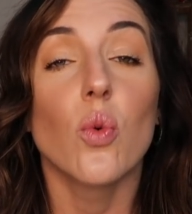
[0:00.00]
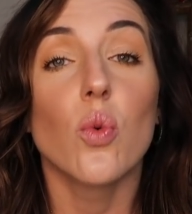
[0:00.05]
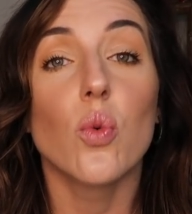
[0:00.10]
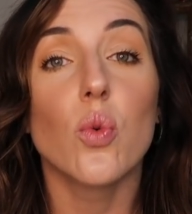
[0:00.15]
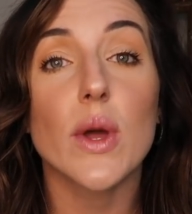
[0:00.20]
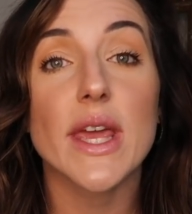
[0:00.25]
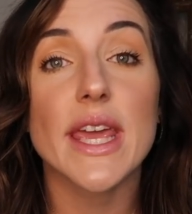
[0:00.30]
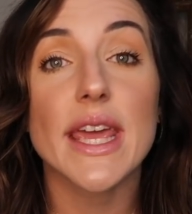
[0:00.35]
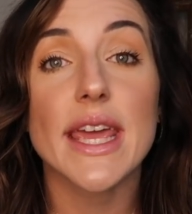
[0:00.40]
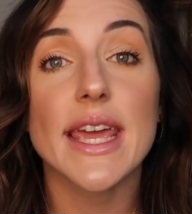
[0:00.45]

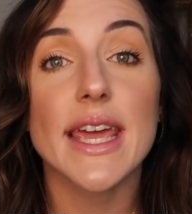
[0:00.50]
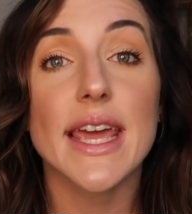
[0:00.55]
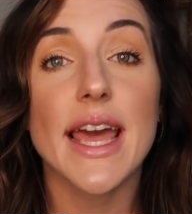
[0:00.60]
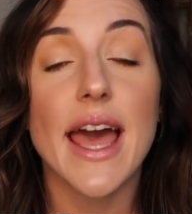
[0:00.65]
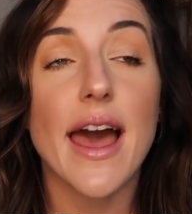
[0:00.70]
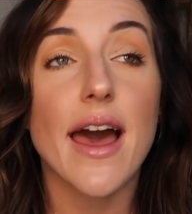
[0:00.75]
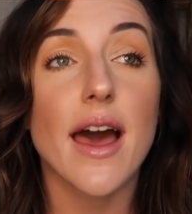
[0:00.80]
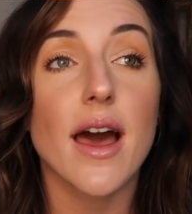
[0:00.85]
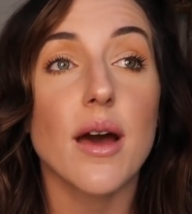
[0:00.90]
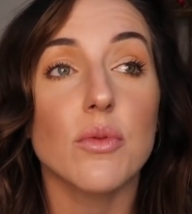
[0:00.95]
we
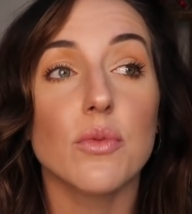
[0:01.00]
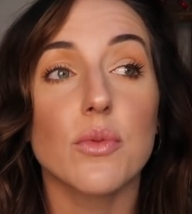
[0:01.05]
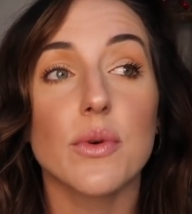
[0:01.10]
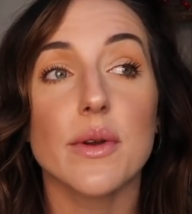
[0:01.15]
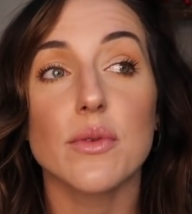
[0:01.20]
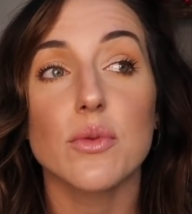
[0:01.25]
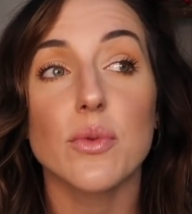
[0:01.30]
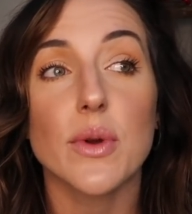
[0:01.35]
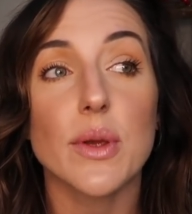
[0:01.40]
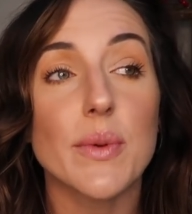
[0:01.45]
uh,
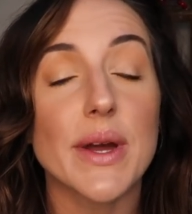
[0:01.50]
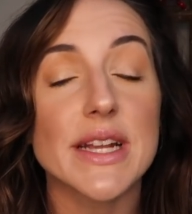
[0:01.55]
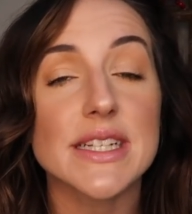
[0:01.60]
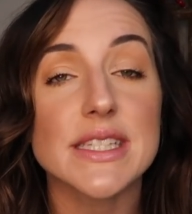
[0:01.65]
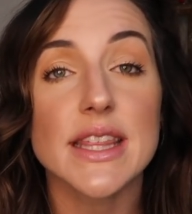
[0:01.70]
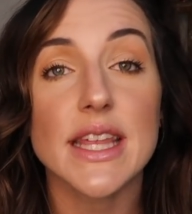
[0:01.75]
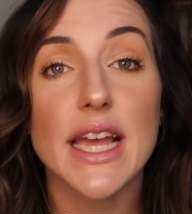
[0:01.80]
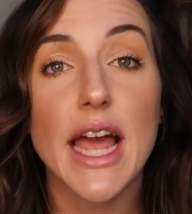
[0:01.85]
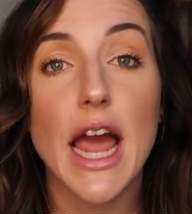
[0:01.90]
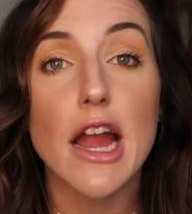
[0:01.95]
we went
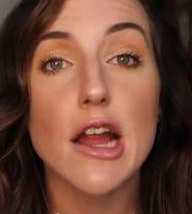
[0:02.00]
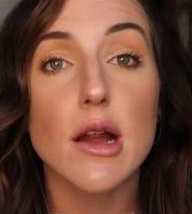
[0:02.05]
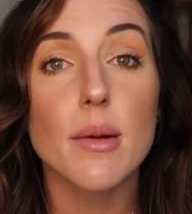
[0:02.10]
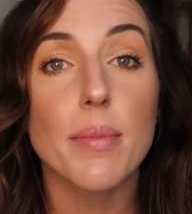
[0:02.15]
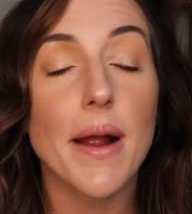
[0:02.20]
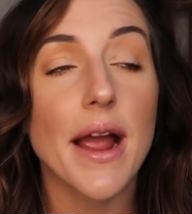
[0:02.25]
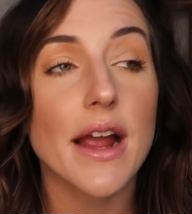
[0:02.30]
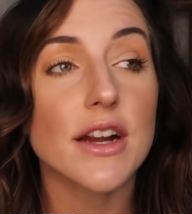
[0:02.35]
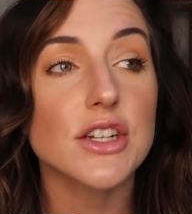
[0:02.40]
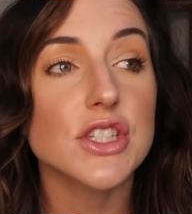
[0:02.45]
to the
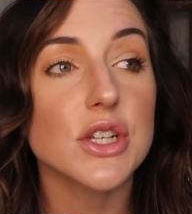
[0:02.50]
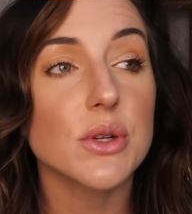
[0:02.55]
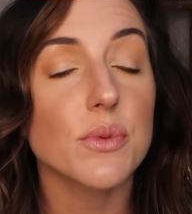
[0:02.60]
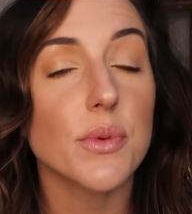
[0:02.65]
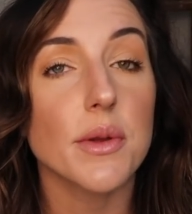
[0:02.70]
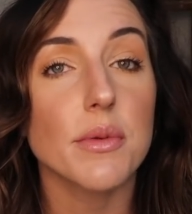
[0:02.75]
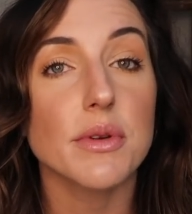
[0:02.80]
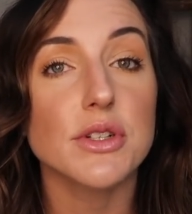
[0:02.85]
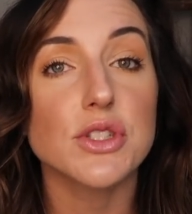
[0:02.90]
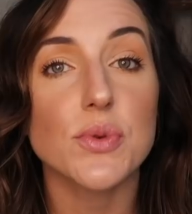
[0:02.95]
chiropractor
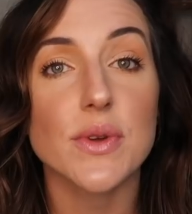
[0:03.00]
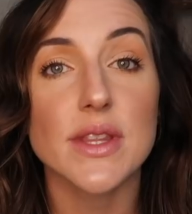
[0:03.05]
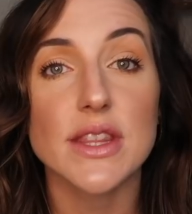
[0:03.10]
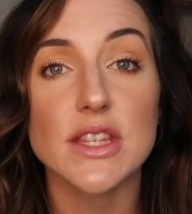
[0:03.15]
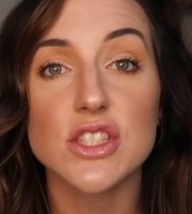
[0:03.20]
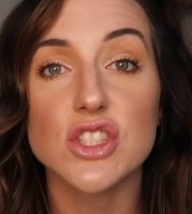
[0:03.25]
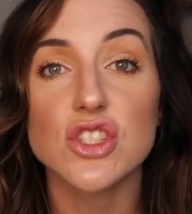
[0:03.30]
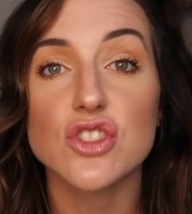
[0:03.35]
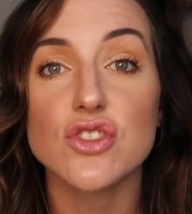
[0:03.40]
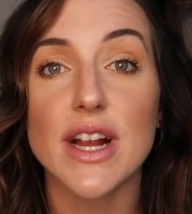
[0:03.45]
we were doing
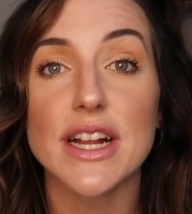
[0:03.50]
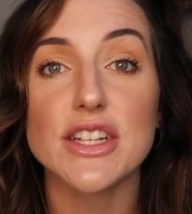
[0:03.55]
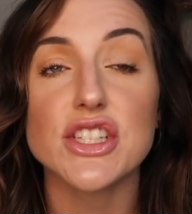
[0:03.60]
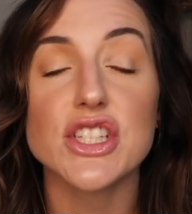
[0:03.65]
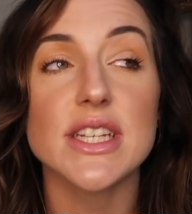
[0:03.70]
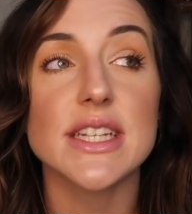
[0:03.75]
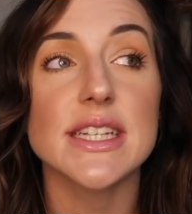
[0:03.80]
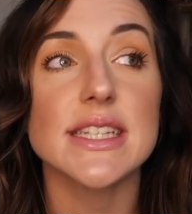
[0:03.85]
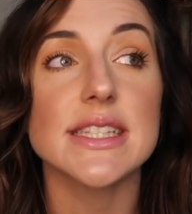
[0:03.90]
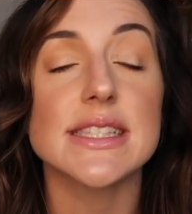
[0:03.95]
the
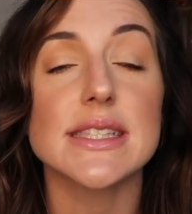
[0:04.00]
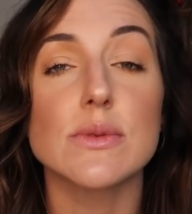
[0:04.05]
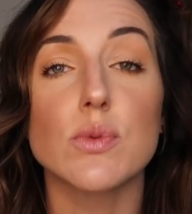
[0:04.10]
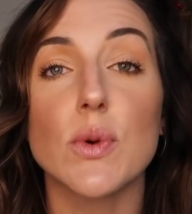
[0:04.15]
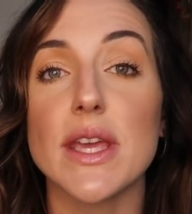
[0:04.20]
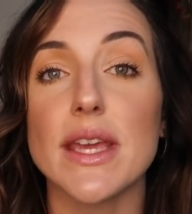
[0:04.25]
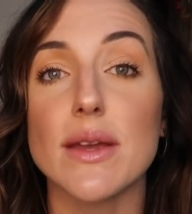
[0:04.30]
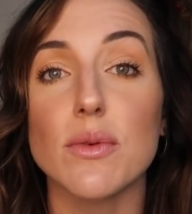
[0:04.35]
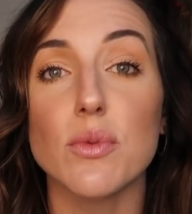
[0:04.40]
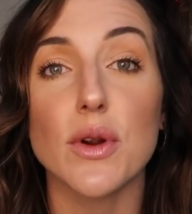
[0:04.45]
stretches
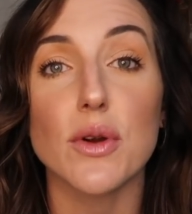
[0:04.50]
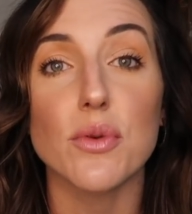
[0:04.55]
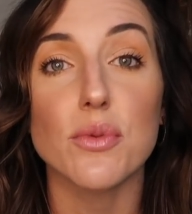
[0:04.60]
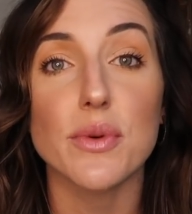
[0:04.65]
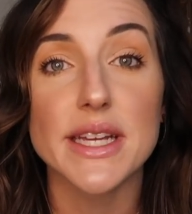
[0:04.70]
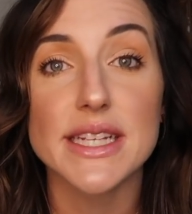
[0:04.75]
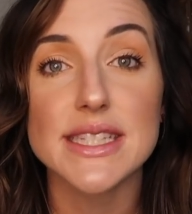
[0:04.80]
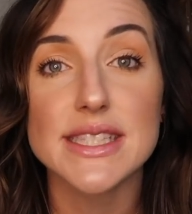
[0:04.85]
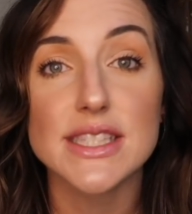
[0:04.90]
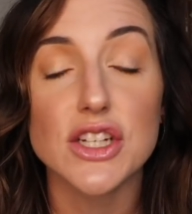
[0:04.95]
we were
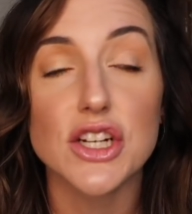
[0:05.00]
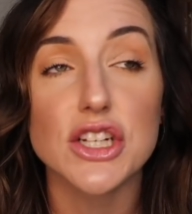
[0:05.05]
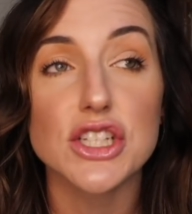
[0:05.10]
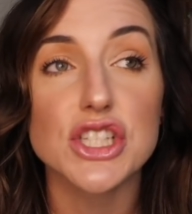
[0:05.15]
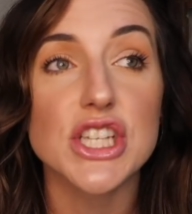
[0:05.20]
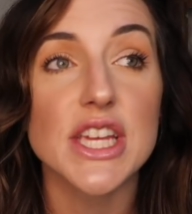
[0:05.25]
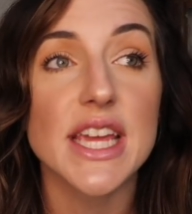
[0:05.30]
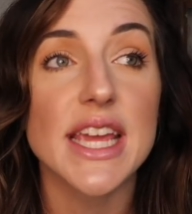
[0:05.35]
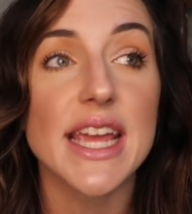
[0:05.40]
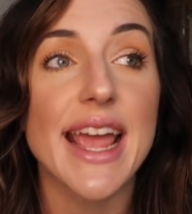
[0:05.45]

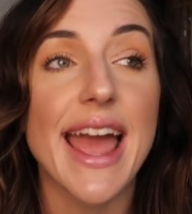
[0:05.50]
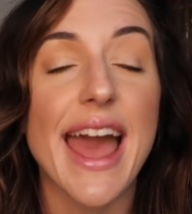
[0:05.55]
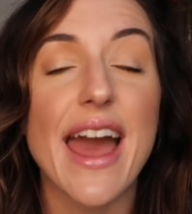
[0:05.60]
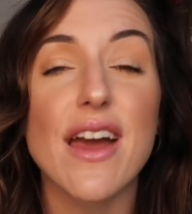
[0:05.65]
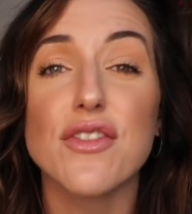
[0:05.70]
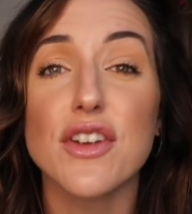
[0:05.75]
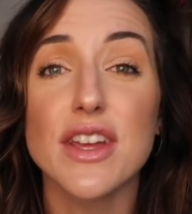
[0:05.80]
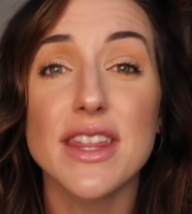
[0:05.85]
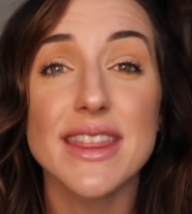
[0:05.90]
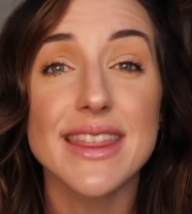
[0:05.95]
researching
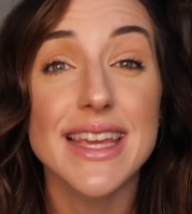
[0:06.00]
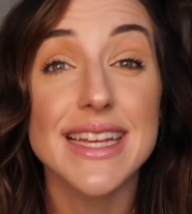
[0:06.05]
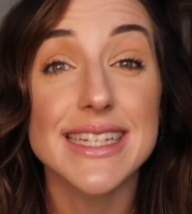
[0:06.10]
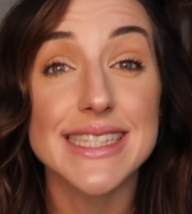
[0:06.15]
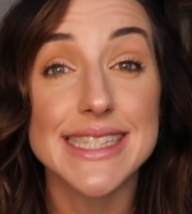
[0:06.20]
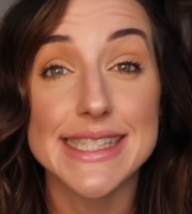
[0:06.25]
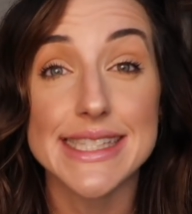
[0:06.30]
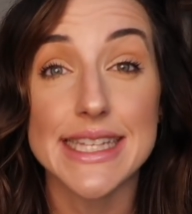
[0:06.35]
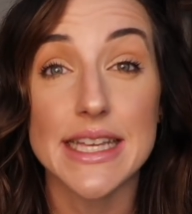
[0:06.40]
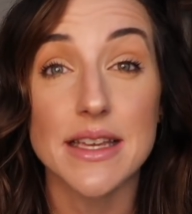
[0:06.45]
everything
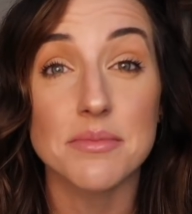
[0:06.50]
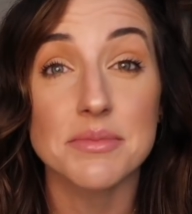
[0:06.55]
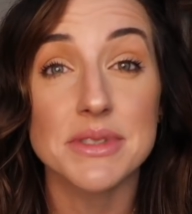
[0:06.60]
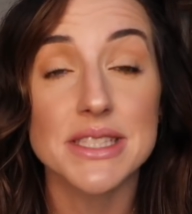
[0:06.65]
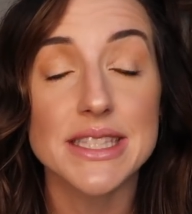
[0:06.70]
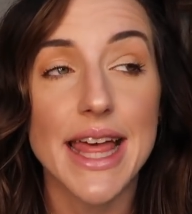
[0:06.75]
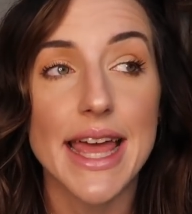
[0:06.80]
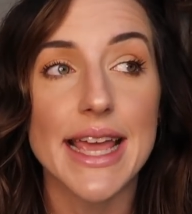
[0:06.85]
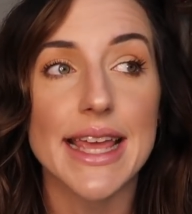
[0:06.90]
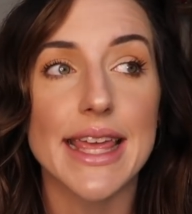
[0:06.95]

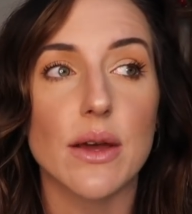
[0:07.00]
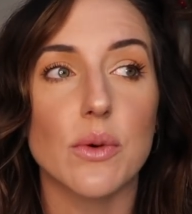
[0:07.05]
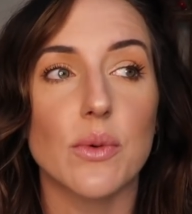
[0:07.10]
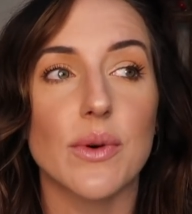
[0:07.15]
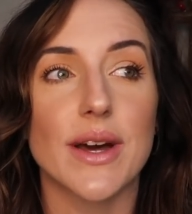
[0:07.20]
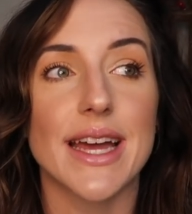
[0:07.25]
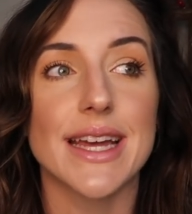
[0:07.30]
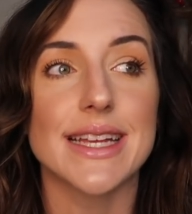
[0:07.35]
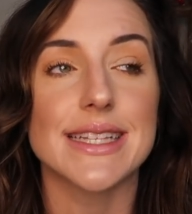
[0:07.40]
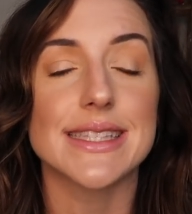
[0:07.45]
seemed like it
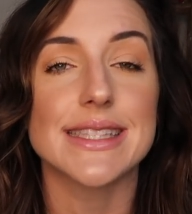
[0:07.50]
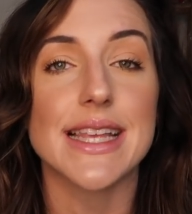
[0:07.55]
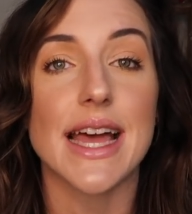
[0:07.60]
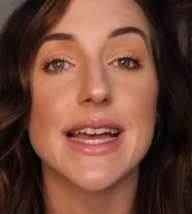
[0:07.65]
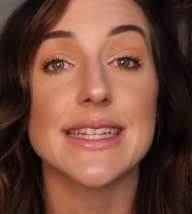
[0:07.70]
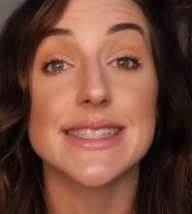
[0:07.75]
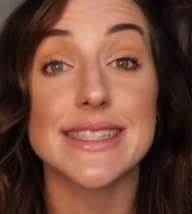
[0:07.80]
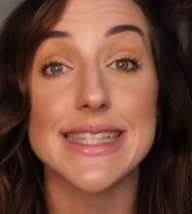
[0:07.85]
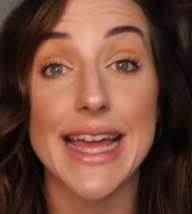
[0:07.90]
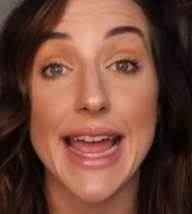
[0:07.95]
was
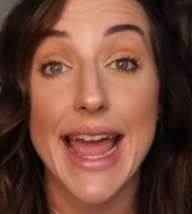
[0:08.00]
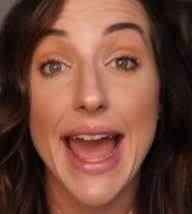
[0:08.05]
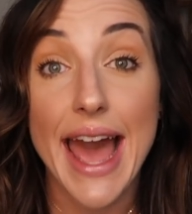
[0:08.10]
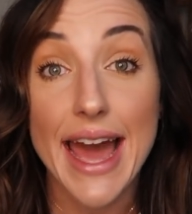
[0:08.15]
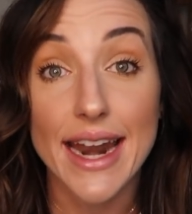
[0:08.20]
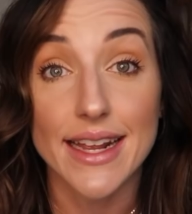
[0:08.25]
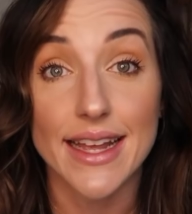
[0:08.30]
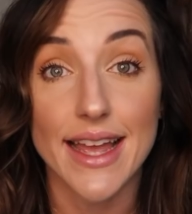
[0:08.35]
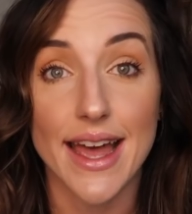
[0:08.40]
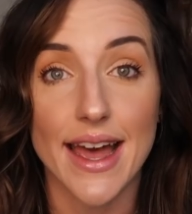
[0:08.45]

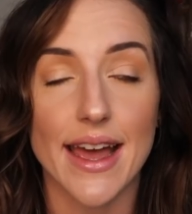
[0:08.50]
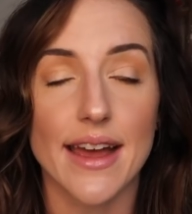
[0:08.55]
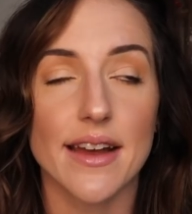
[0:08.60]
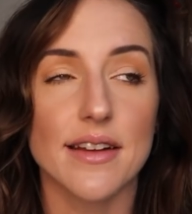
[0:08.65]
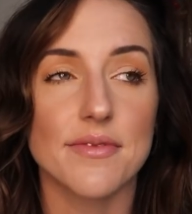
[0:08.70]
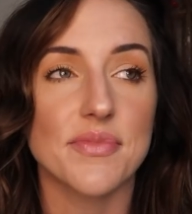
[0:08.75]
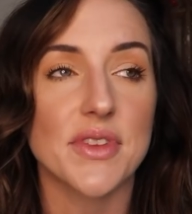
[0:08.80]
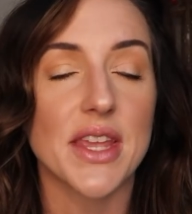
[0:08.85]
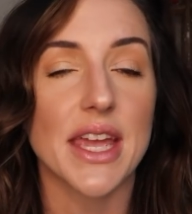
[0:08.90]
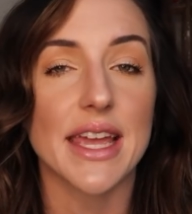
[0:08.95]
sciatica